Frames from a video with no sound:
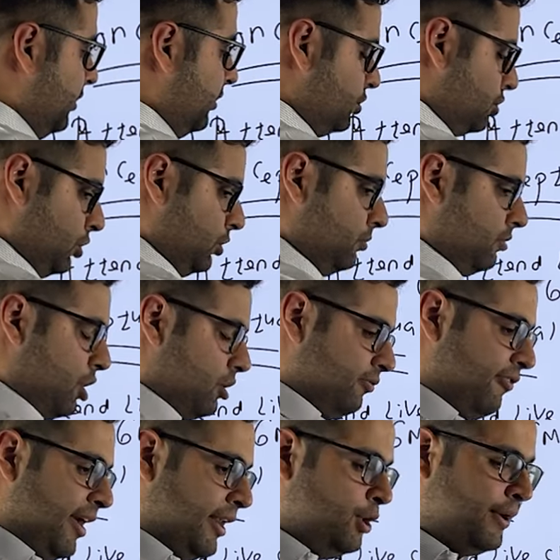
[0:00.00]
So
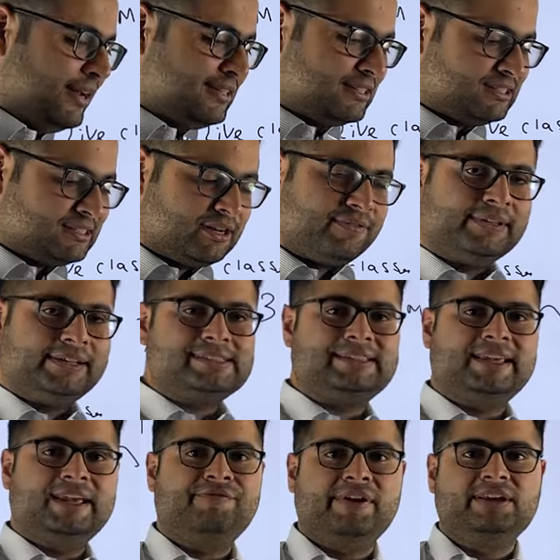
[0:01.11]
when you register with the
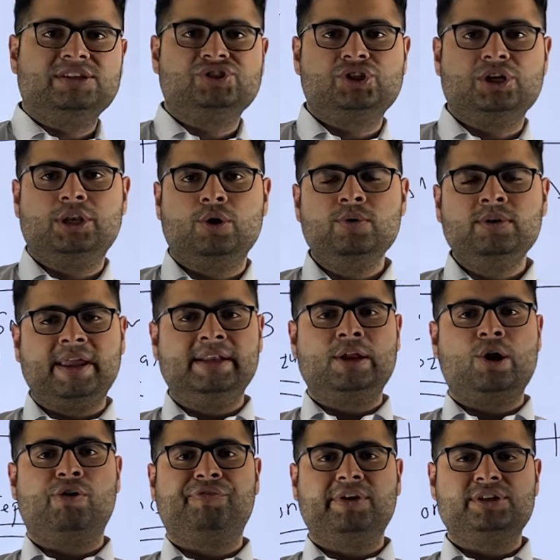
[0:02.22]
CFA Institute in
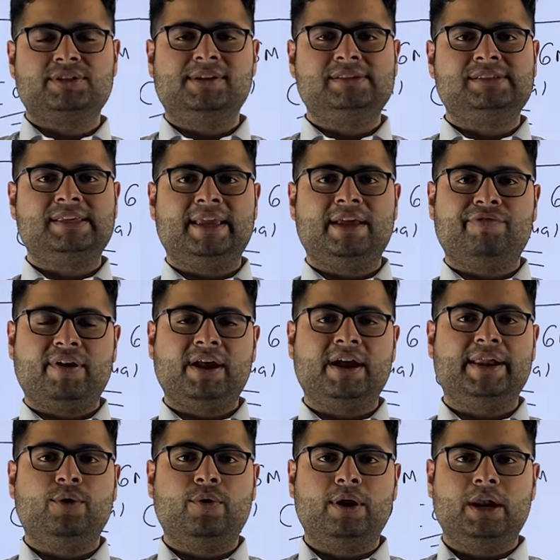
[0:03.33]
the official CFA
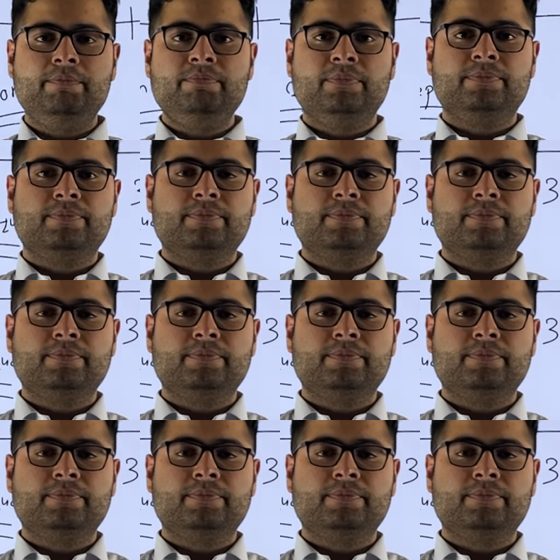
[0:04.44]
curriculum,